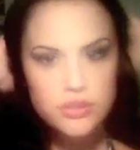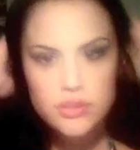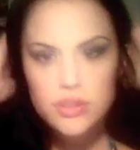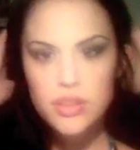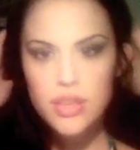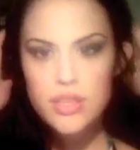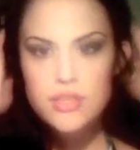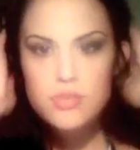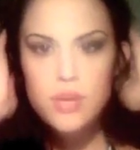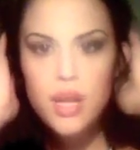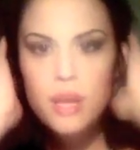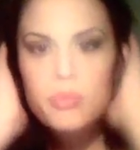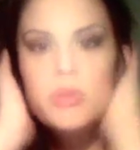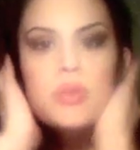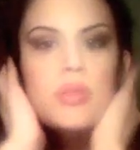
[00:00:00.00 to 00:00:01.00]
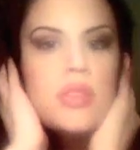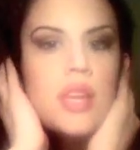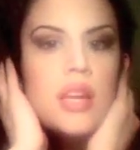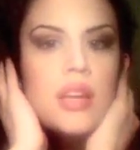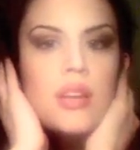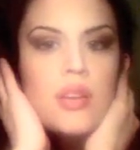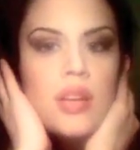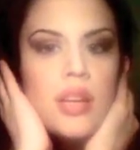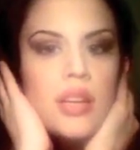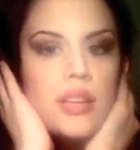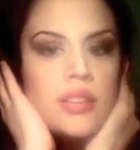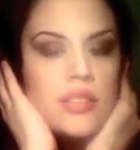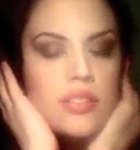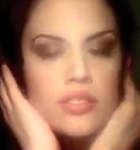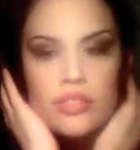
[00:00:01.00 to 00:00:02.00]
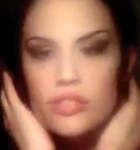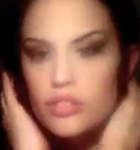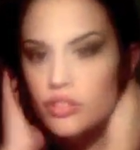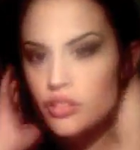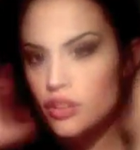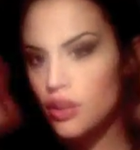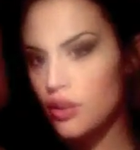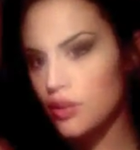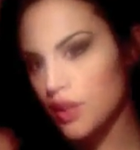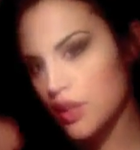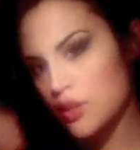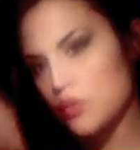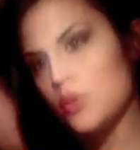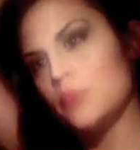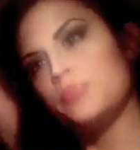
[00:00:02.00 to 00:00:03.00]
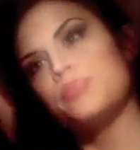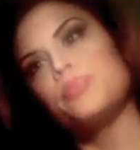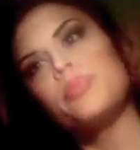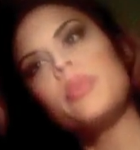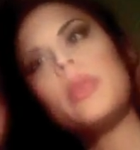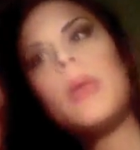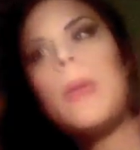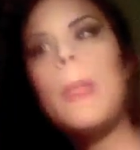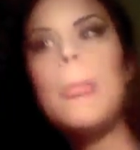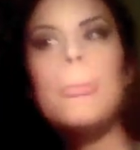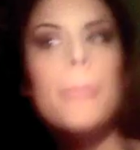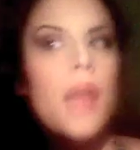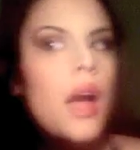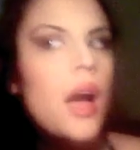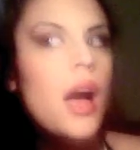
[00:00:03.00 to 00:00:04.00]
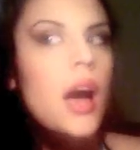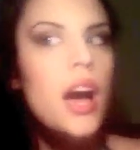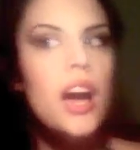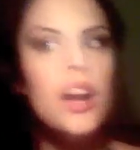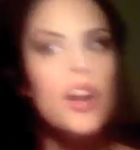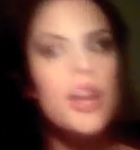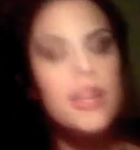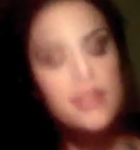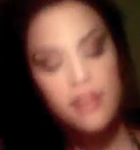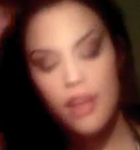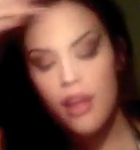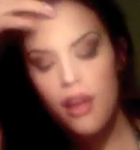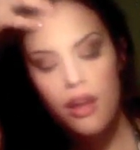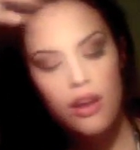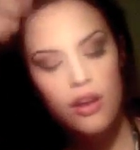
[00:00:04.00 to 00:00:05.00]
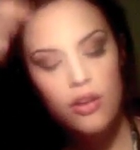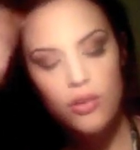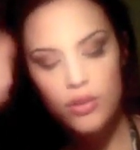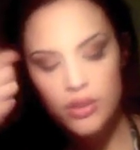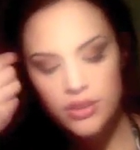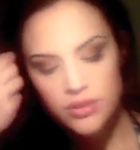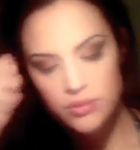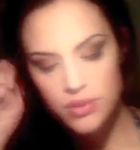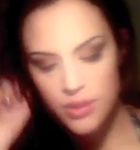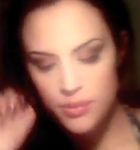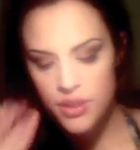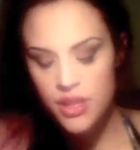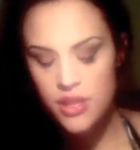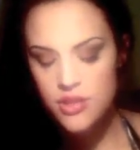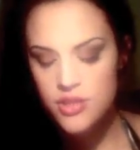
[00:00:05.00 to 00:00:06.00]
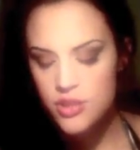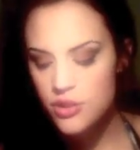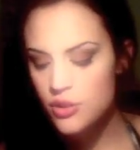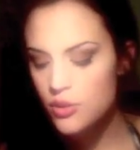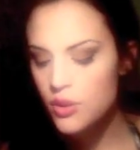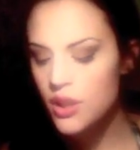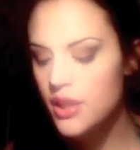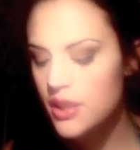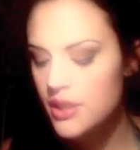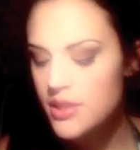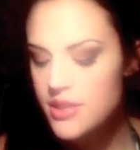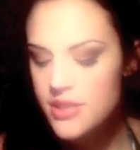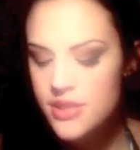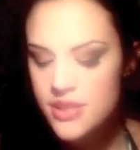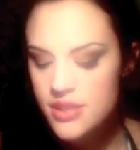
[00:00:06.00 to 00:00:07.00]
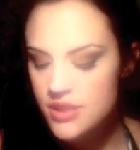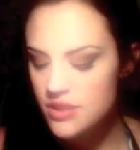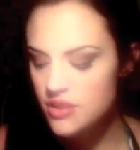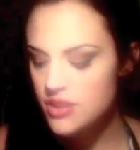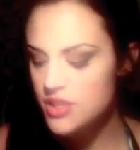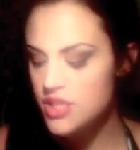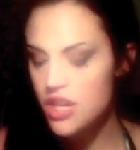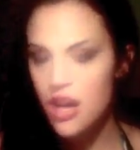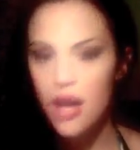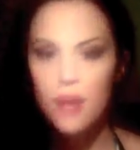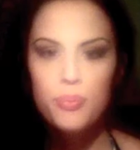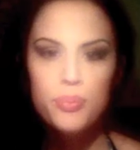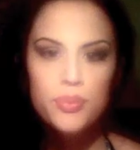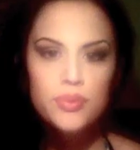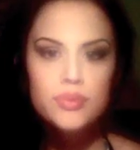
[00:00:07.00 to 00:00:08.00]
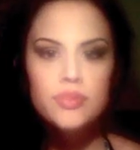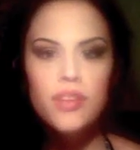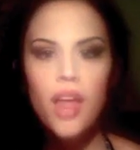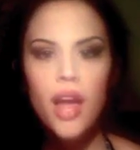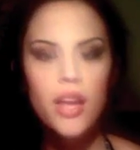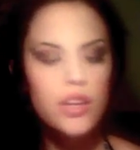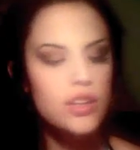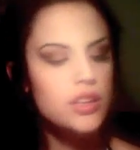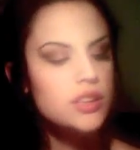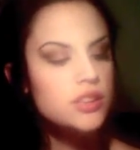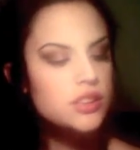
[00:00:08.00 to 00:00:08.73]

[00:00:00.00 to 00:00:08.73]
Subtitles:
Yes, we're happy with that. Okay. Okay, cool. Alright, now what I'm going to do is the top liner.